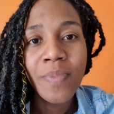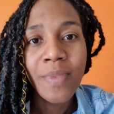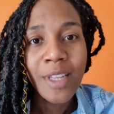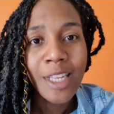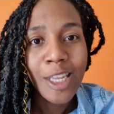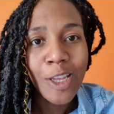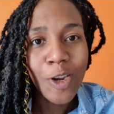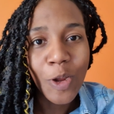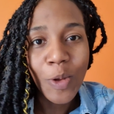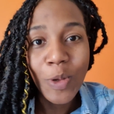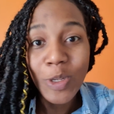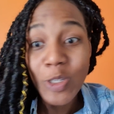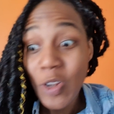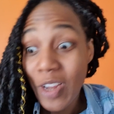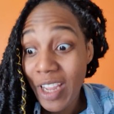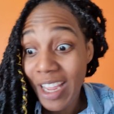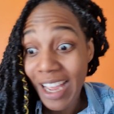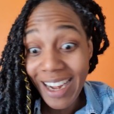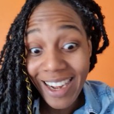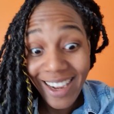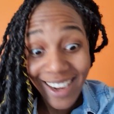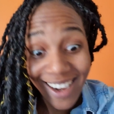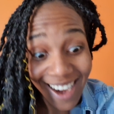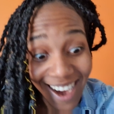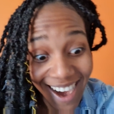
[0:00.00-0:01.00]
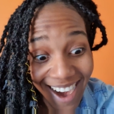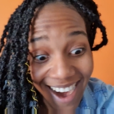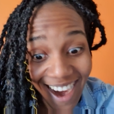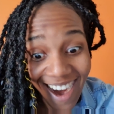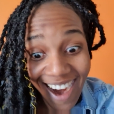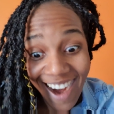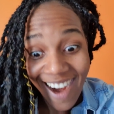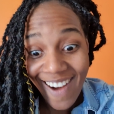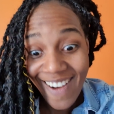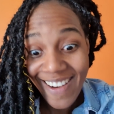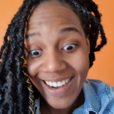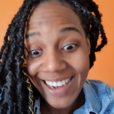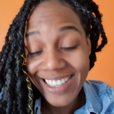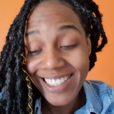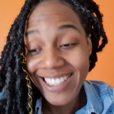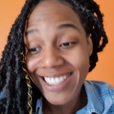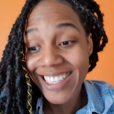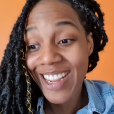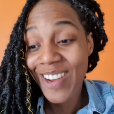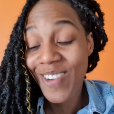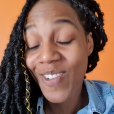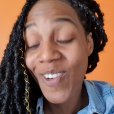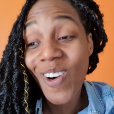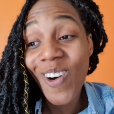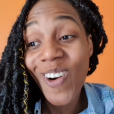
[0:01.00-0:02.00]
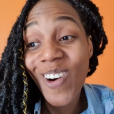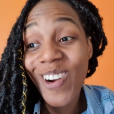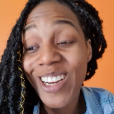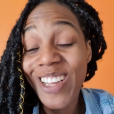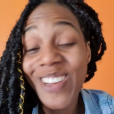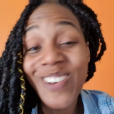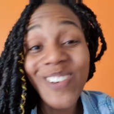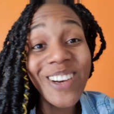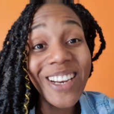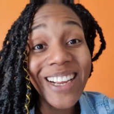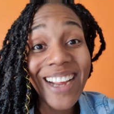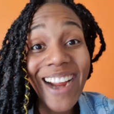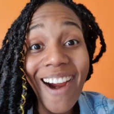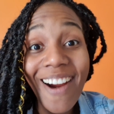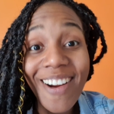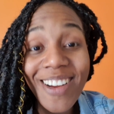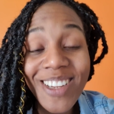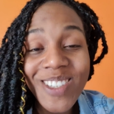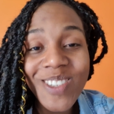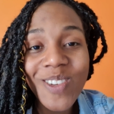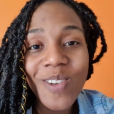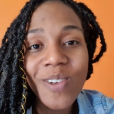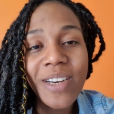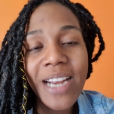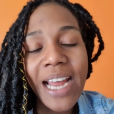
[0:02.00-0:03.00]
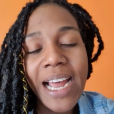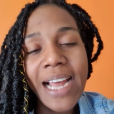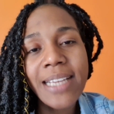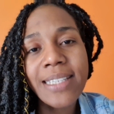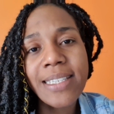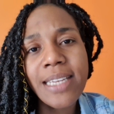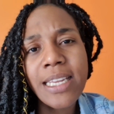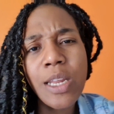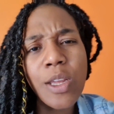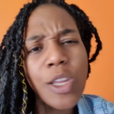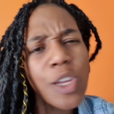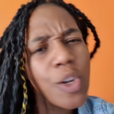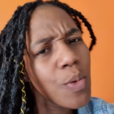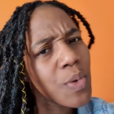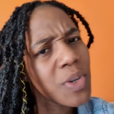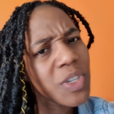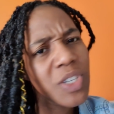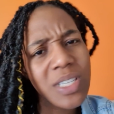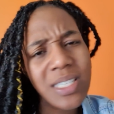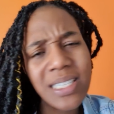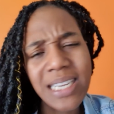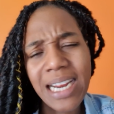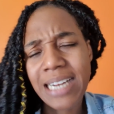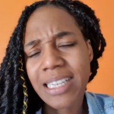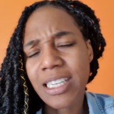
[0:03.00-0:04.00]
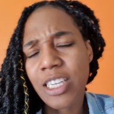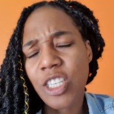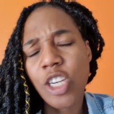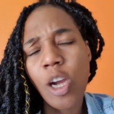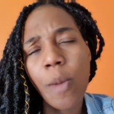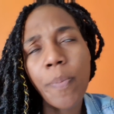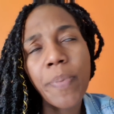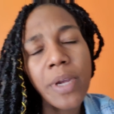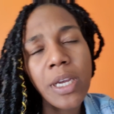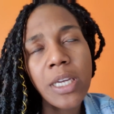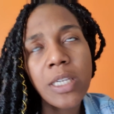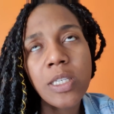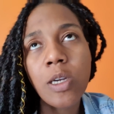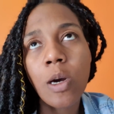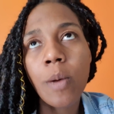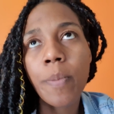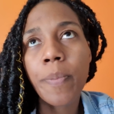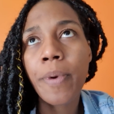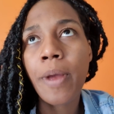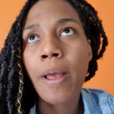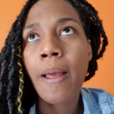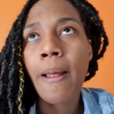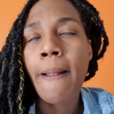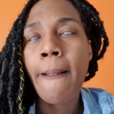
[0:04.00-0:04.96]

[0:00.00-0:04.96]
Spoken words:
he was looking at the car and saying, oh, the car is so nice. And then, we just started chopping it up.